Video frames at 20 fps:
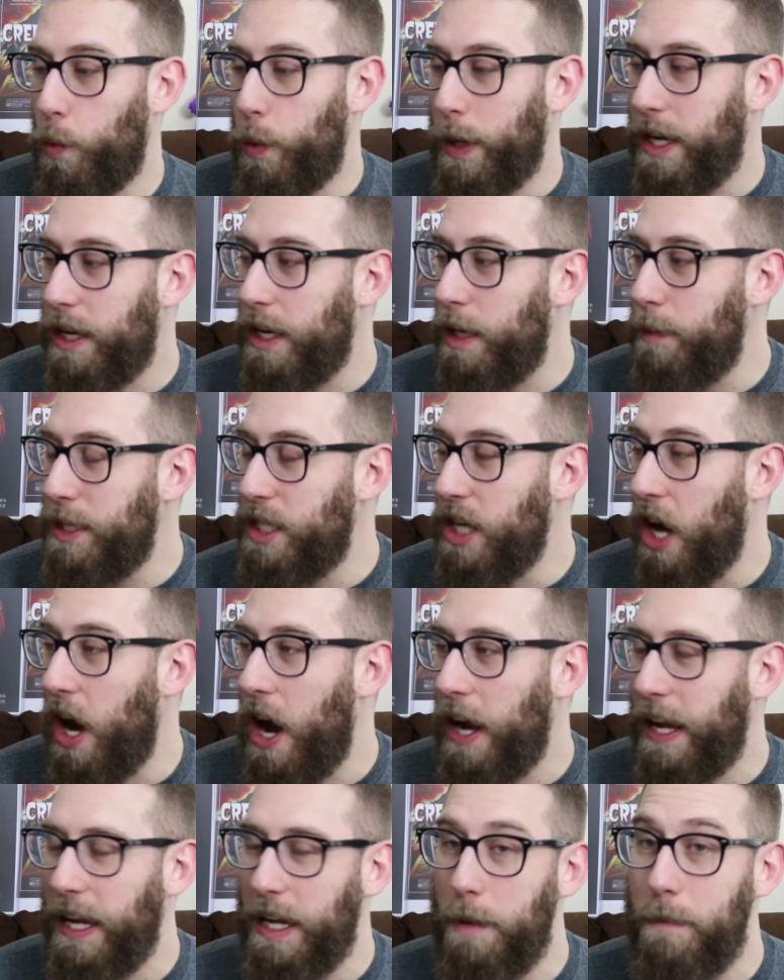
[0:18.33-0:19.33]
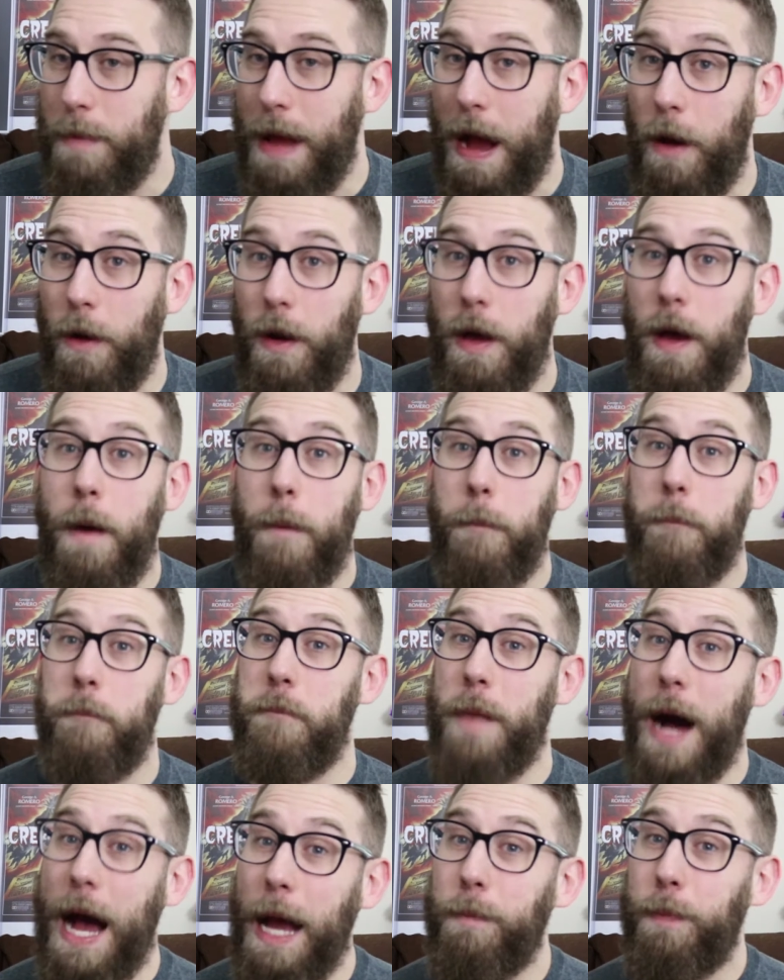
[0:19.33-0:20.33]
We're going to be talking about
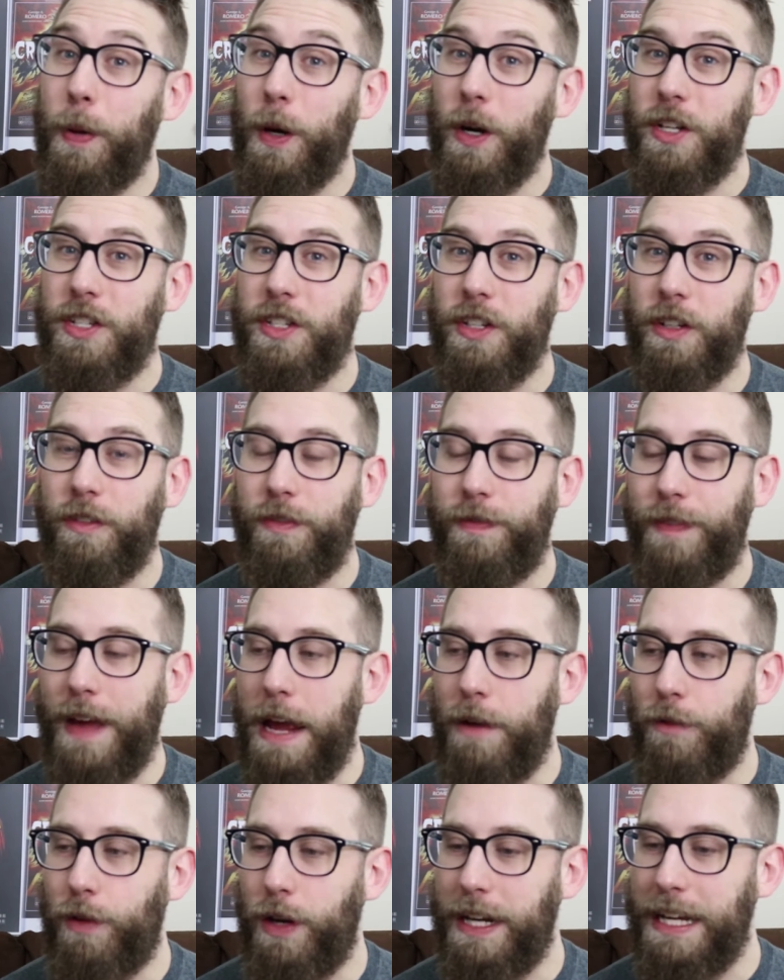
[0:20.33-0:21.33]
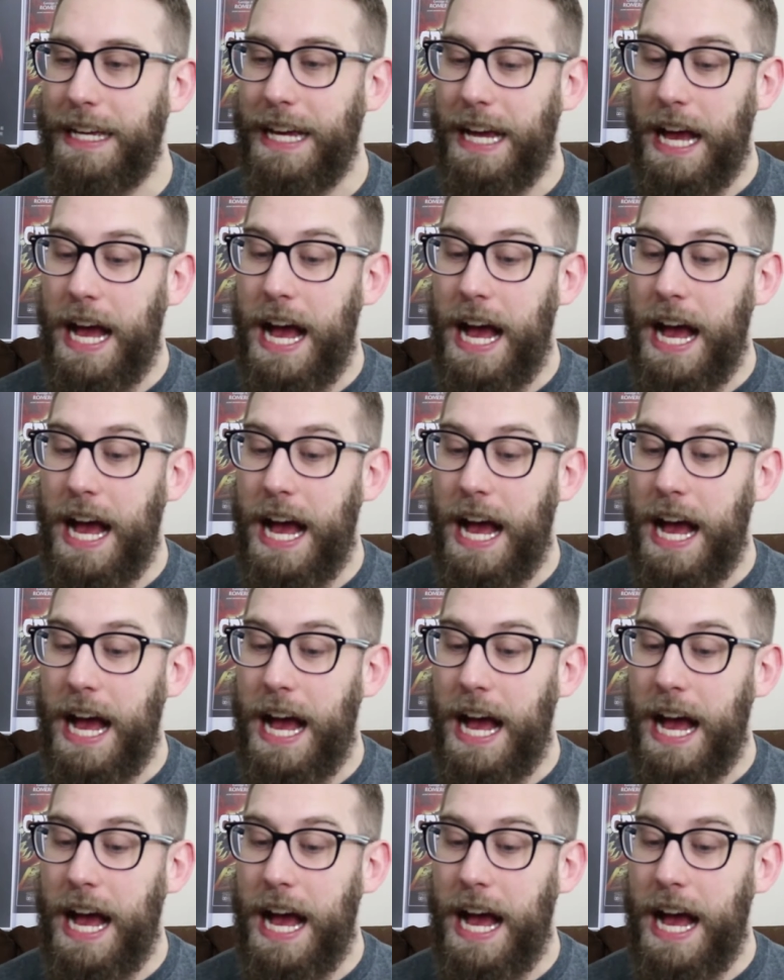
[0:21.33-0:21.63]
my personal favorite